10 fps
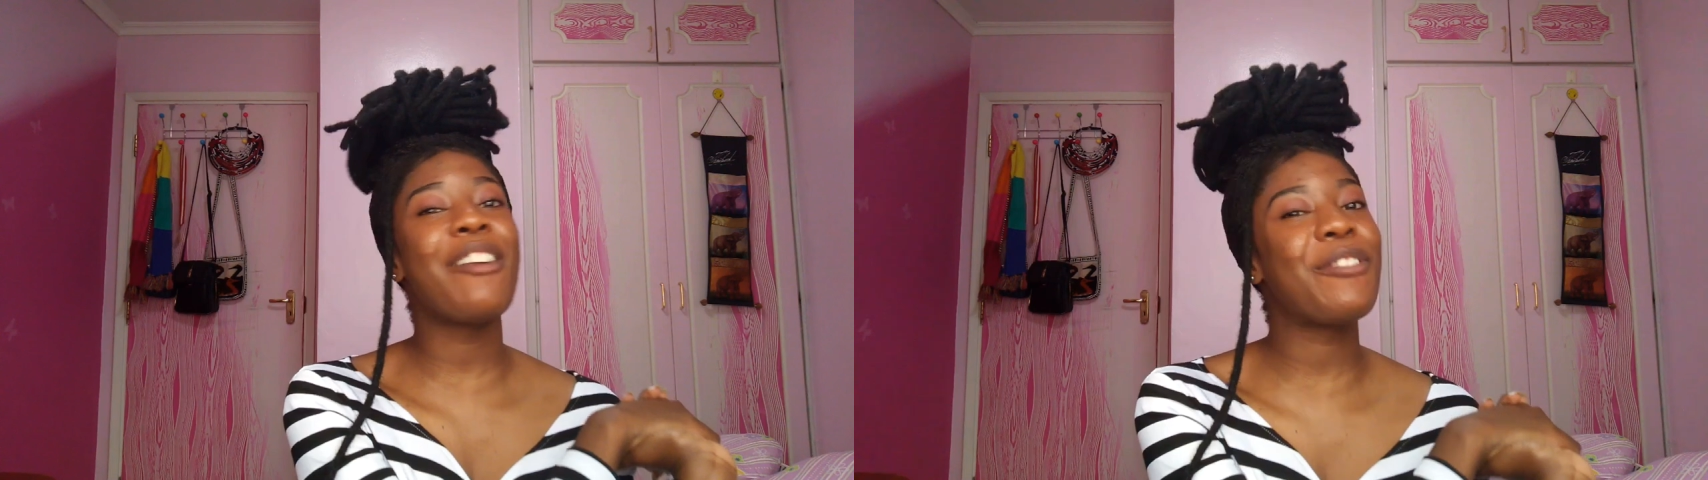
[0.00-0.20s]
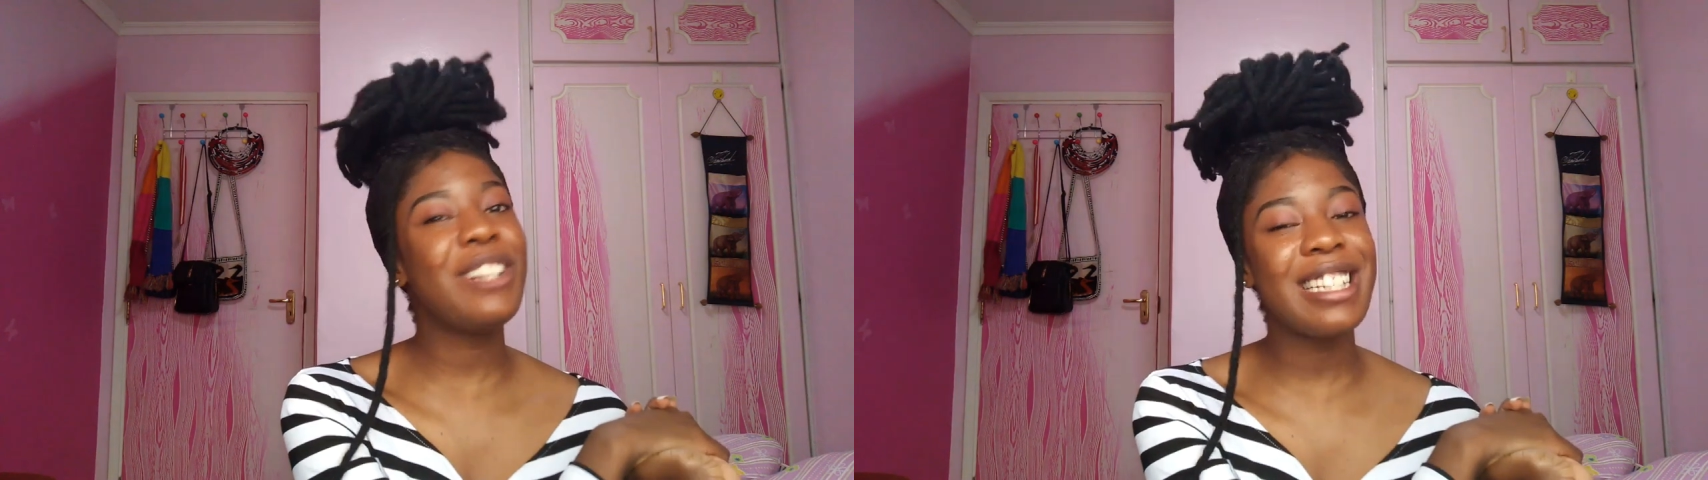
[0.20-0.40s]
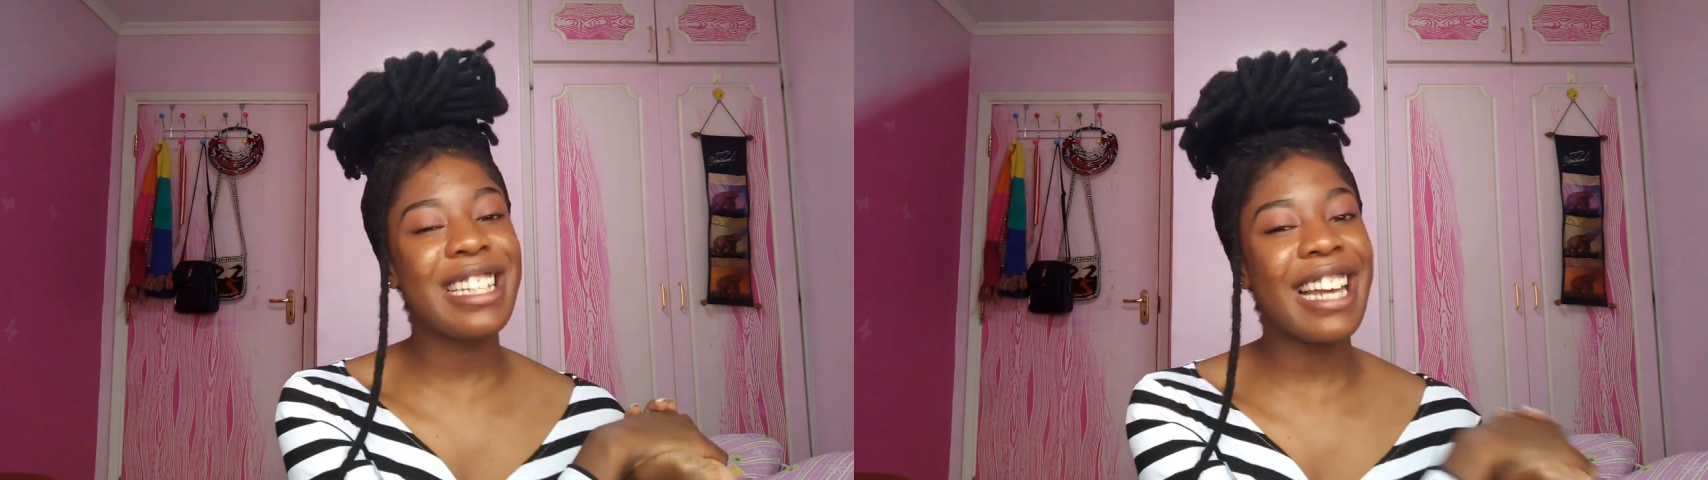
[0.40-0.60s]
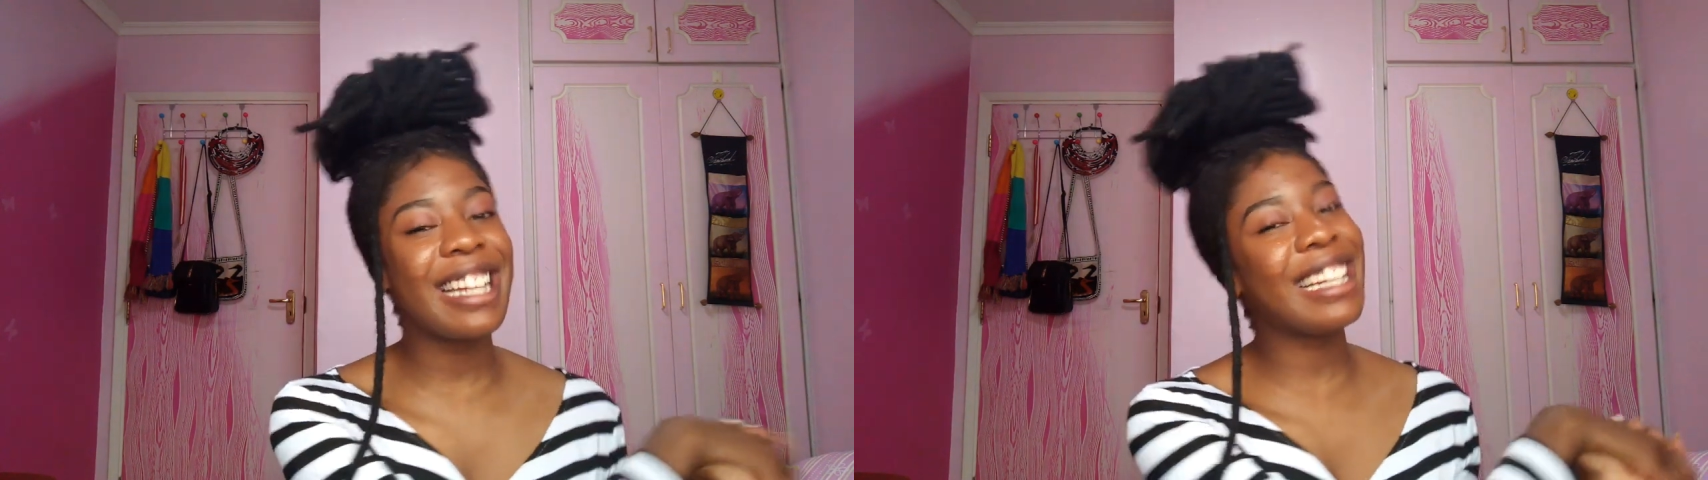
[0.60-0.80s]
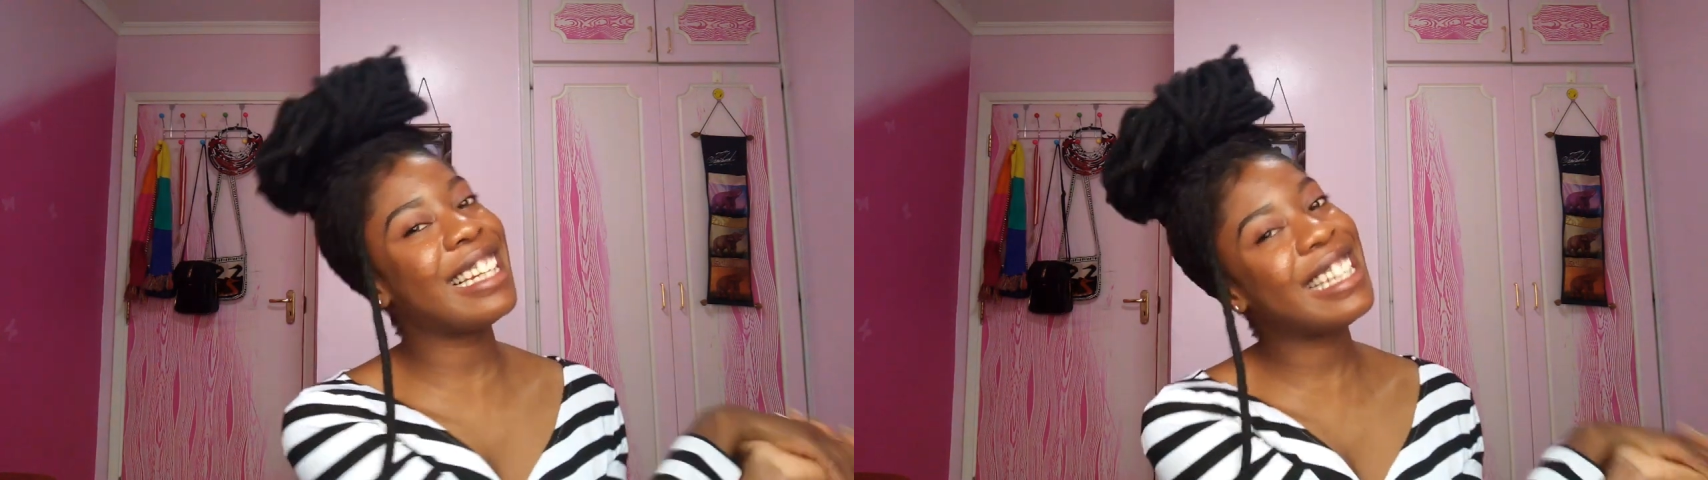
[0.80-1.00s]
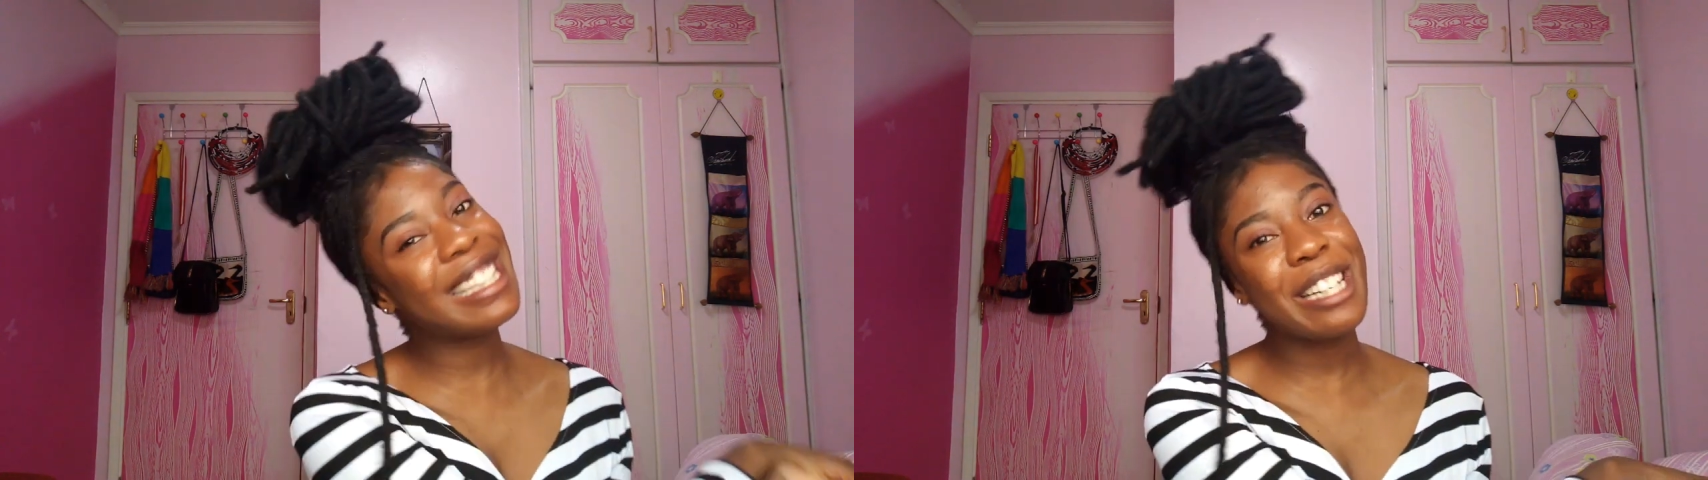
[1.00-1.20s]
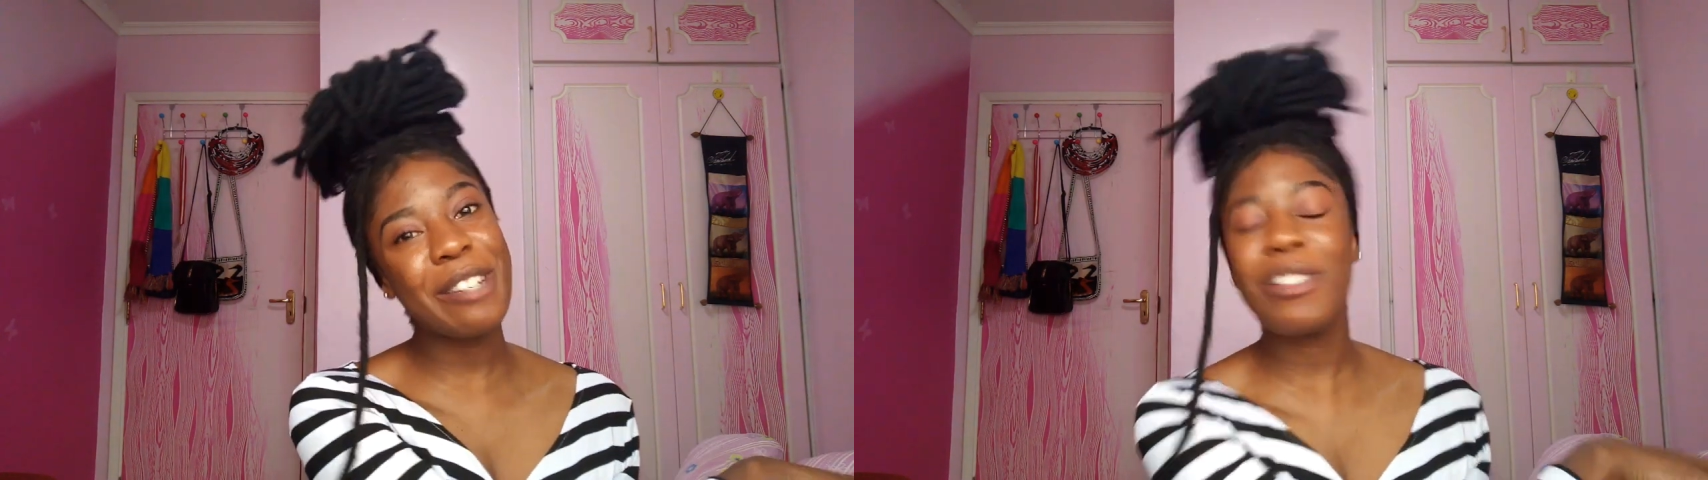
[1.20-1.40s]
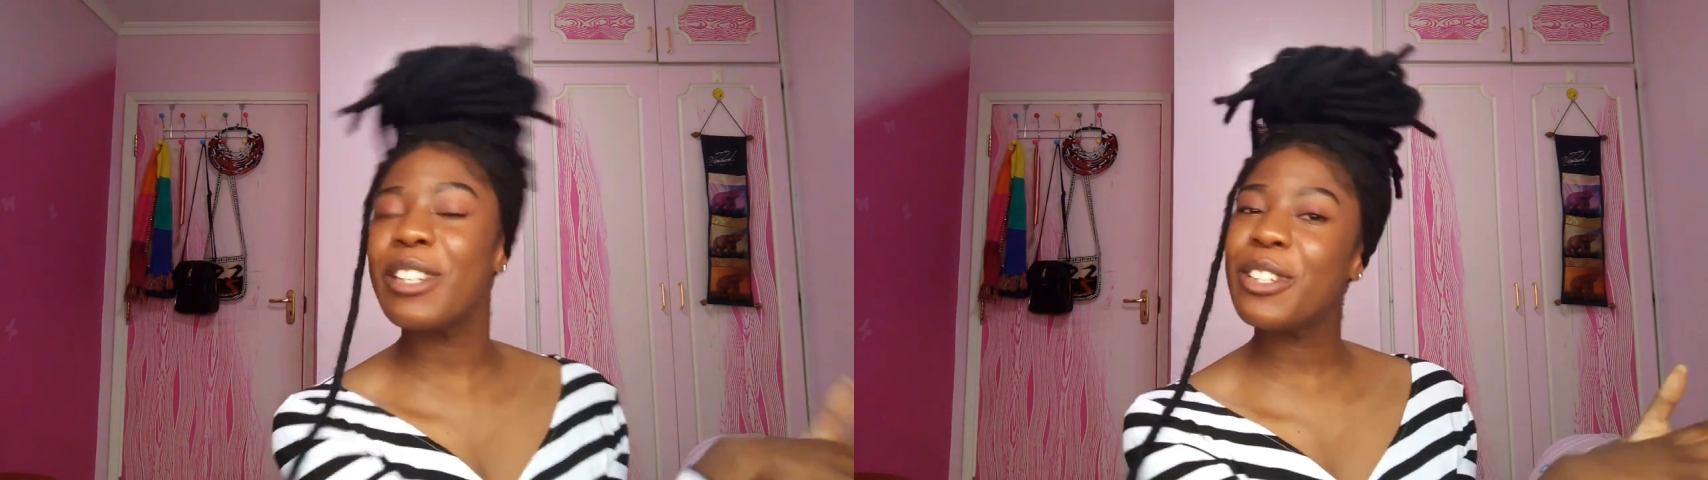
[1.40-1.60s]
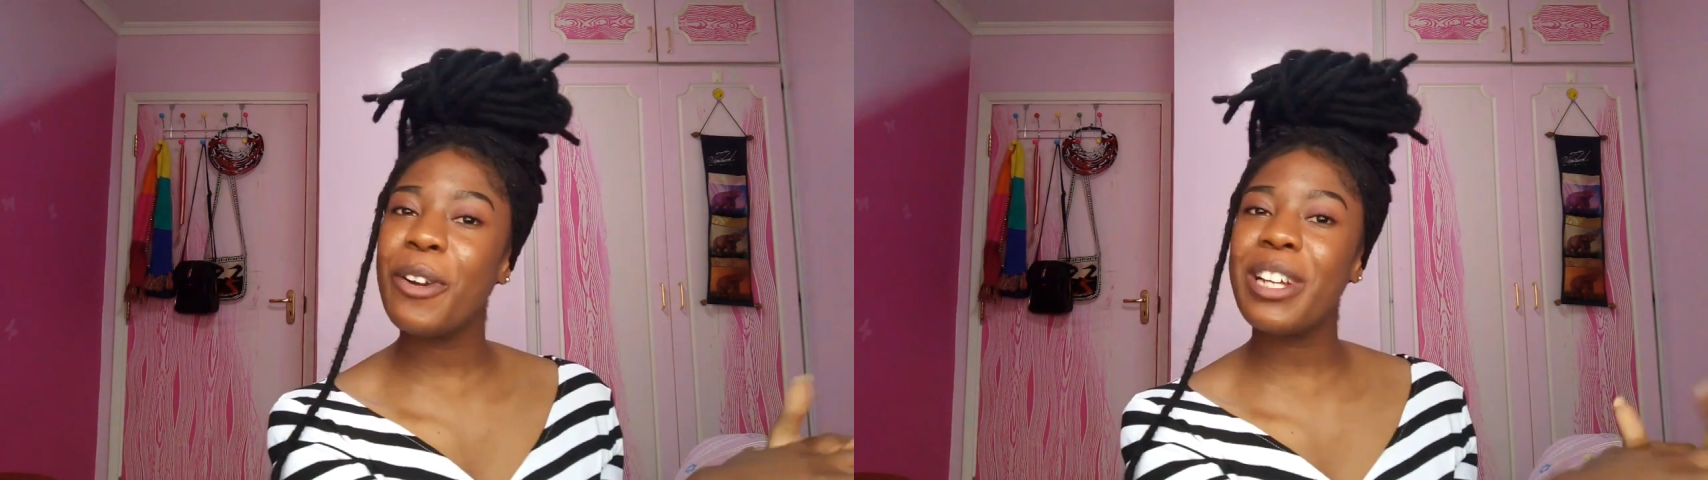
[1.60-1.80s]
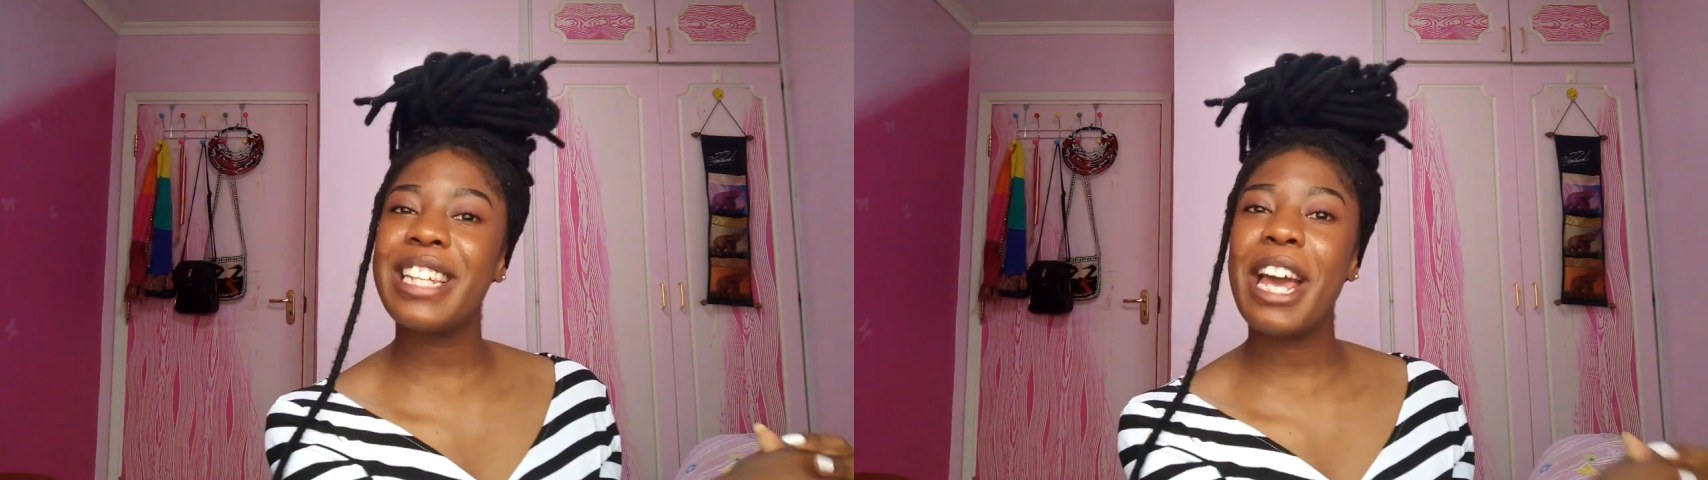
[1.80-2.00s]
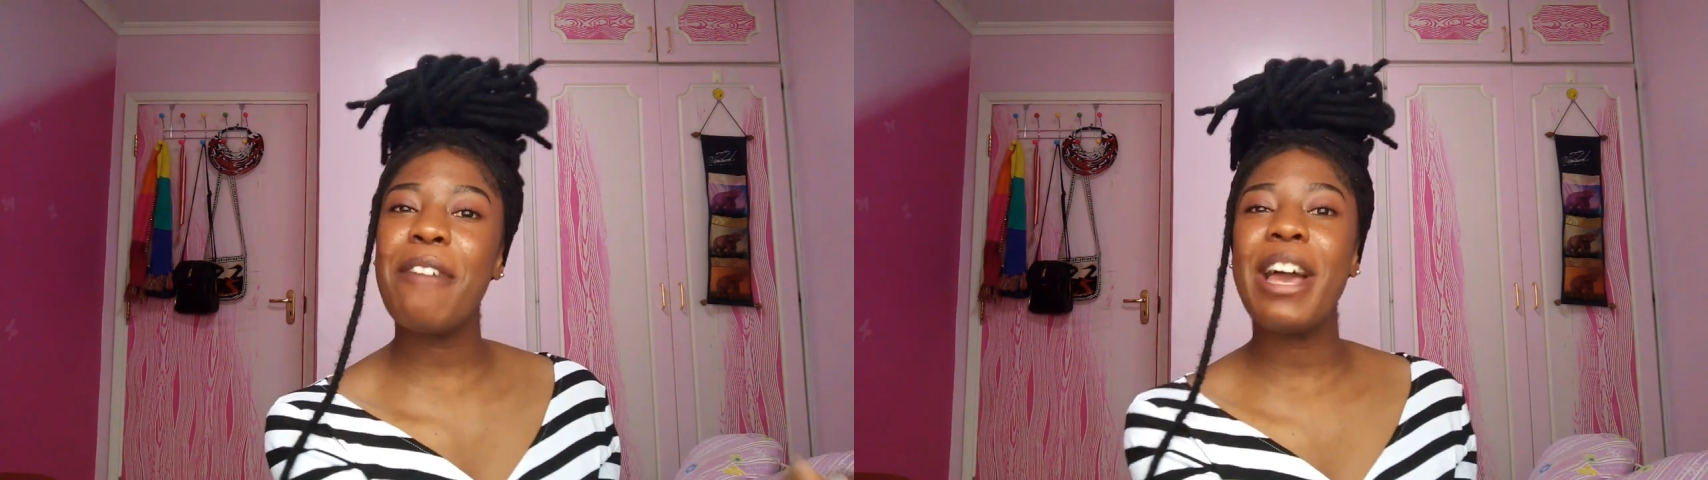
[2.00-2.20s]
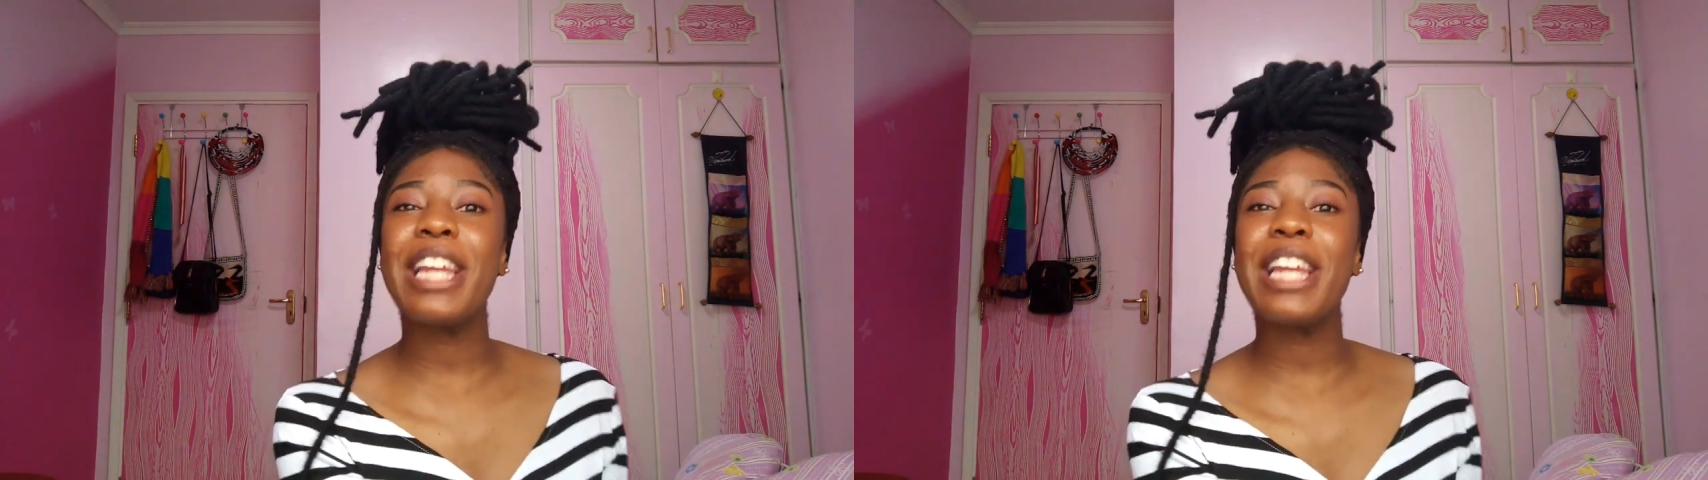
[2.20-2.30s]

reached here and listened to my story time.